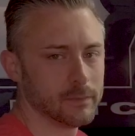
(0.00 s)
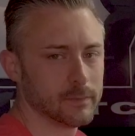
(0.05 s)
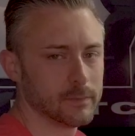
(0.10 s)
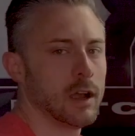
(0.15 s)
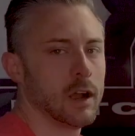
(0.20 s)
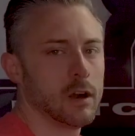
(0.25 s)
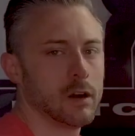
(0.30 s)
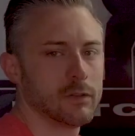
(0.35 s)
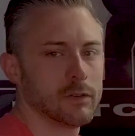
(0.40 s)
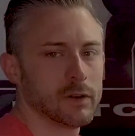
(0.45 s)

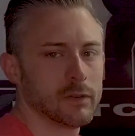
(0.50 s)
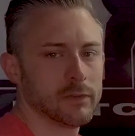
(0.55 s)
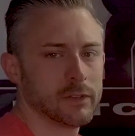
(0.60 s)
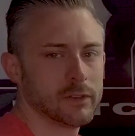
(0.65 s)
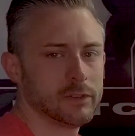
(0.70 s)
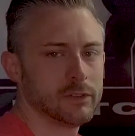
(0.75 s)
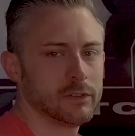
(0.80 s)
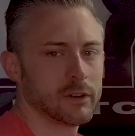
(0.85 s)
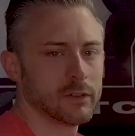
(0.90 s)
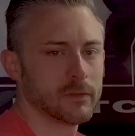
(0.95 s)
However, if
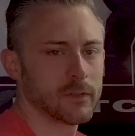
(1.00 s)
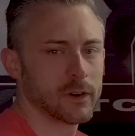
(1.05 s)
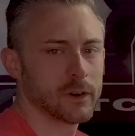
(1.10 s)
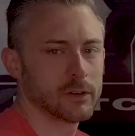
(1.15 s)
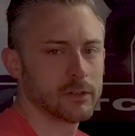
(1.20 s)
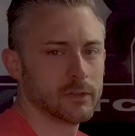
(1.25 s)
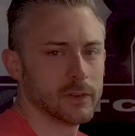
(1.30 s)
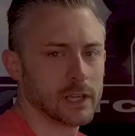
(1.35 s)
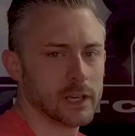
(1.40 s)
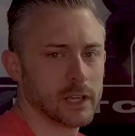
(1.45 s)
this is your
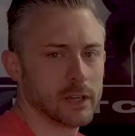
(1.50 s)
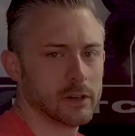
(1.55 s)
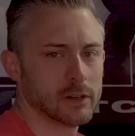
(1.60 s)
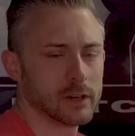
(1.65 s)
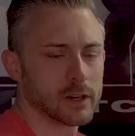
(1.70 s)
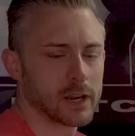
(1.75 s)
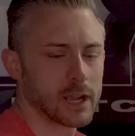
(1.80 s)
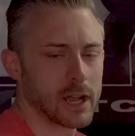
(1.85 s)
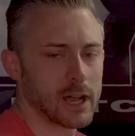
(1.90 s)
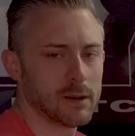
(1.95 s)
first video and
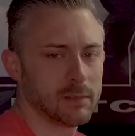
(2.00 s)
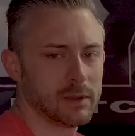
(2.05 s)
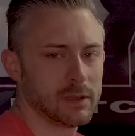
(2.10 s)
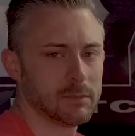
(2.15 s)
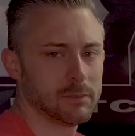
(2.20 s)
you're copy